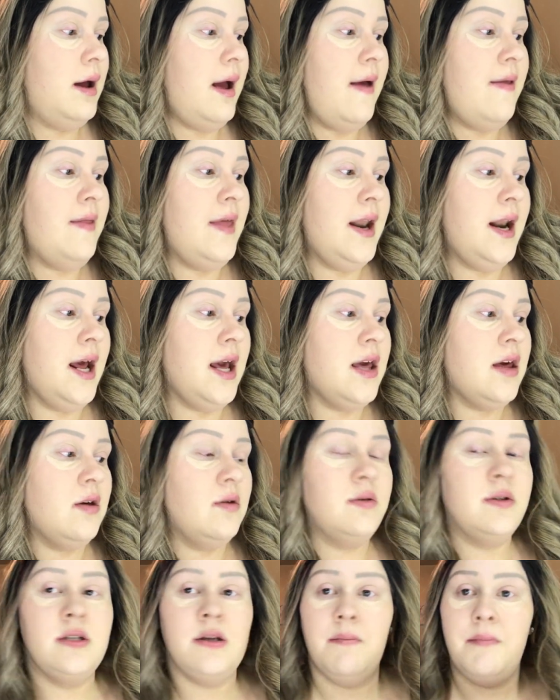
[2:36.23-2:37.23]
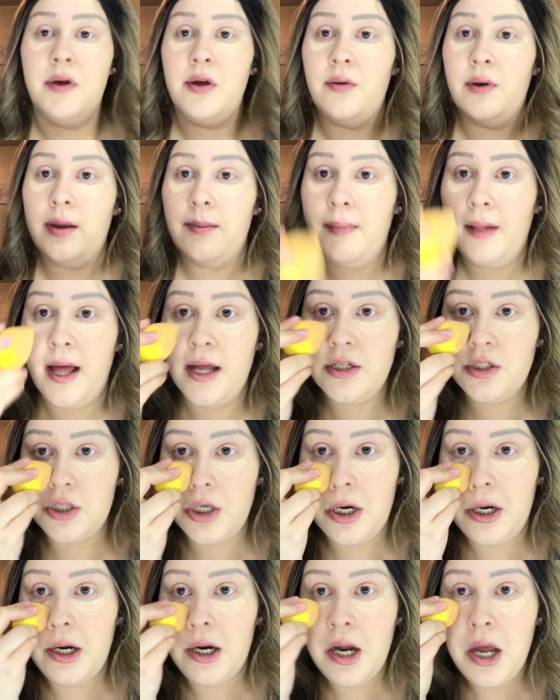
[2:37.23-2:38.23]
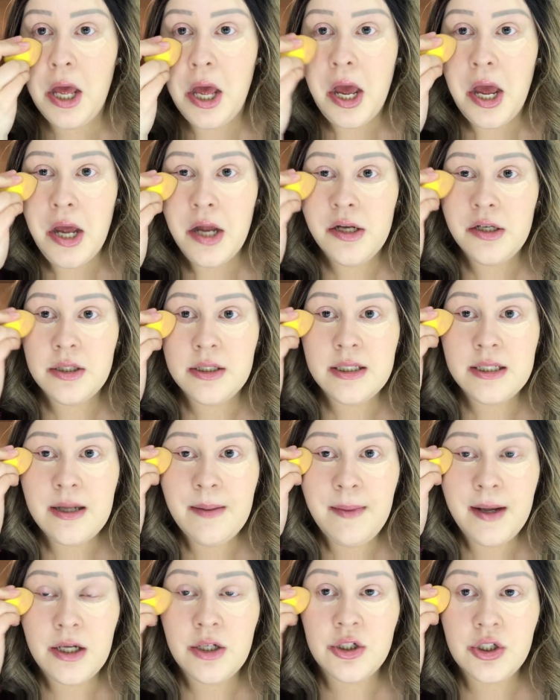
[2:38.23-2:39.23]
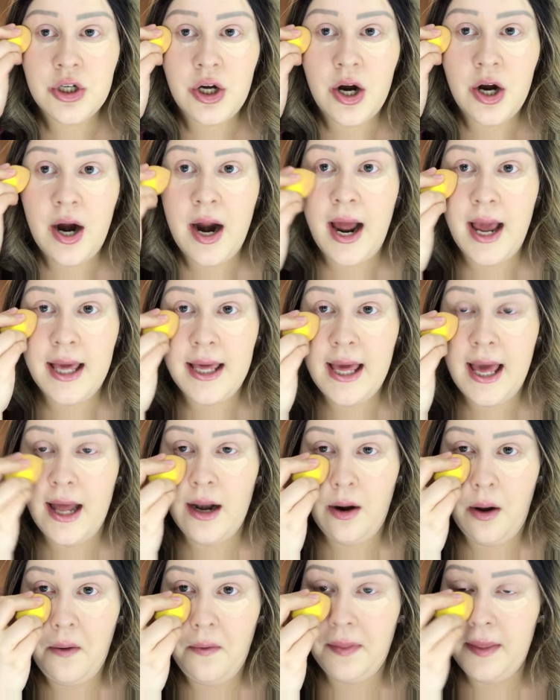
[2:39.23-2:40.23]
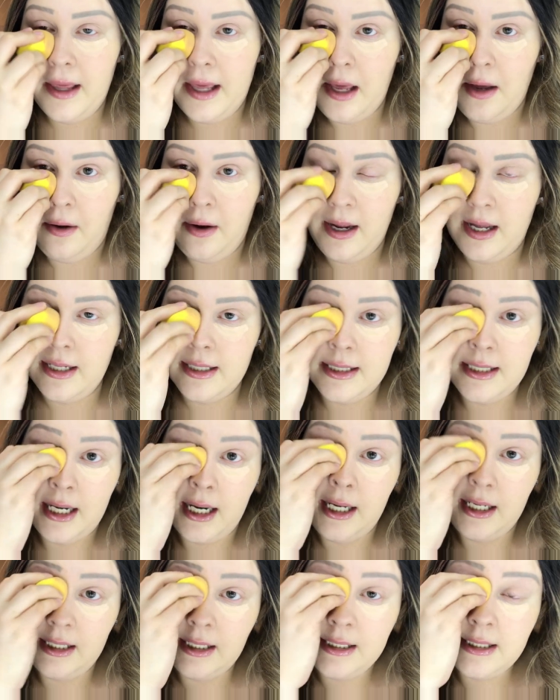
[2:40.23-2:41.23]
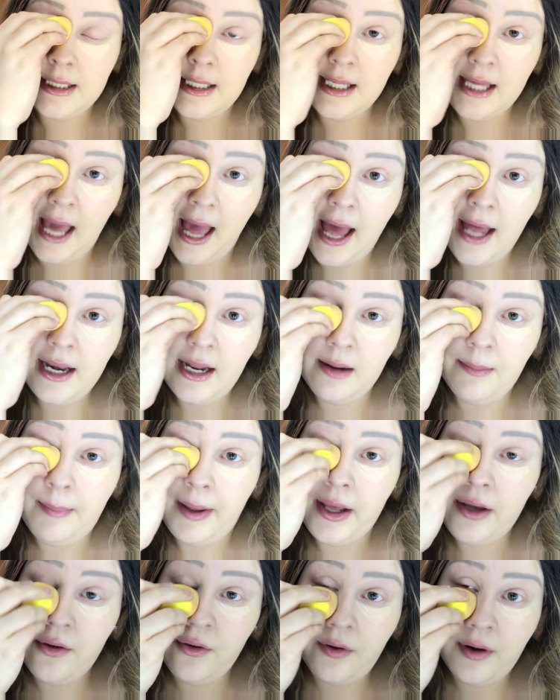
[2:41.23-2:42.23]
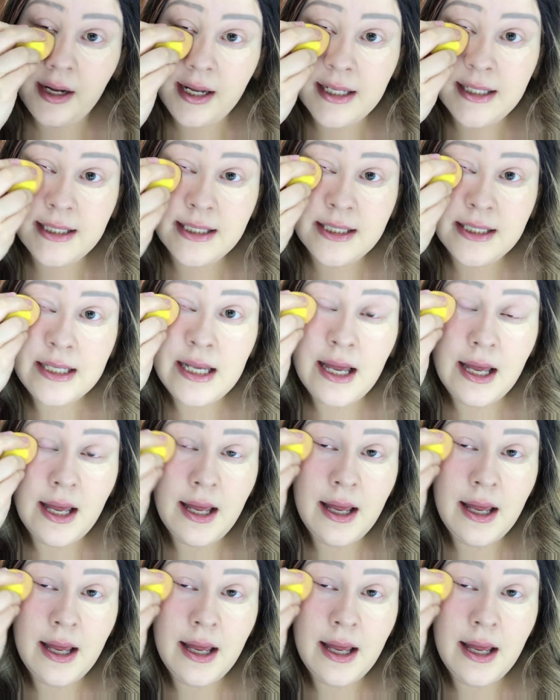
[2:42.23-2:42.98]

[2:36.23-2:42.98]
and then I use a beauty blender just to make sure I get all the areas that I need to get in my crease.